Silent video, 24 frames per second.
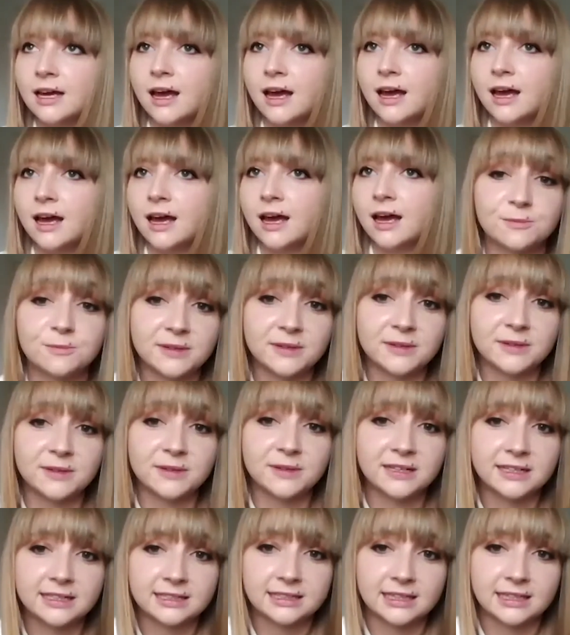It was two of
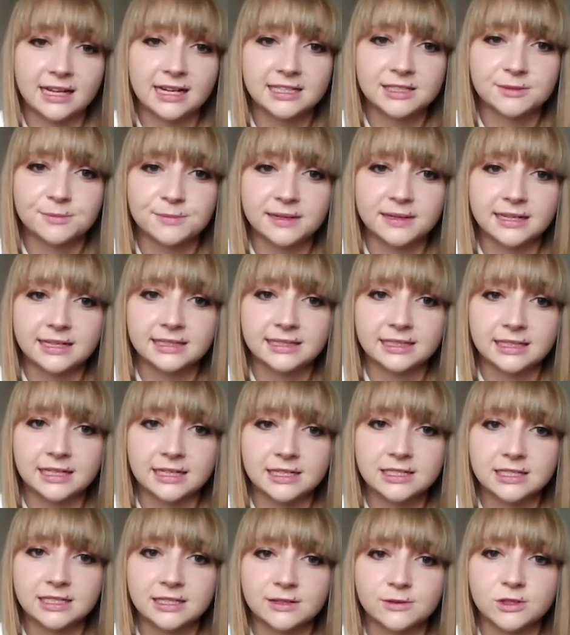my classmates,
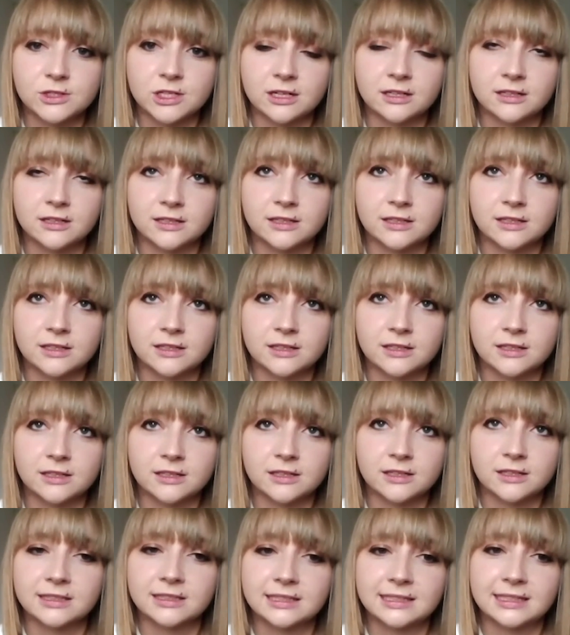actually. It was Charlotte Snow
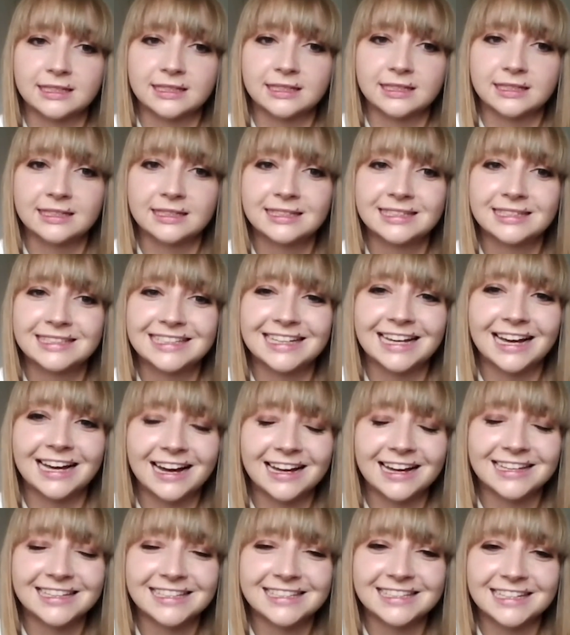and Costas.
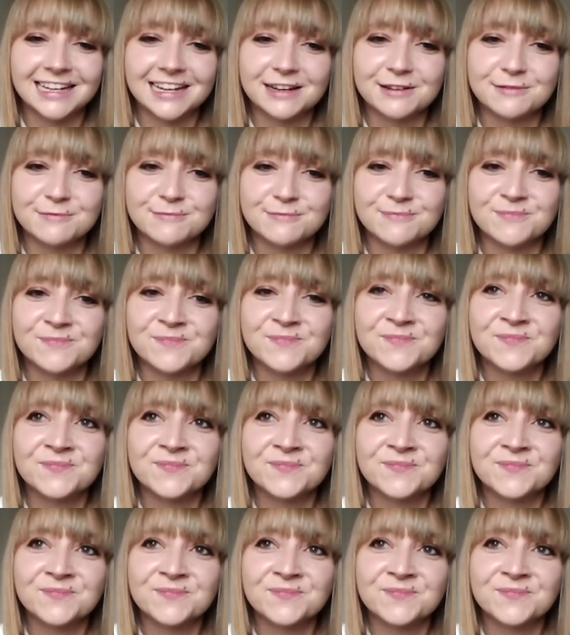And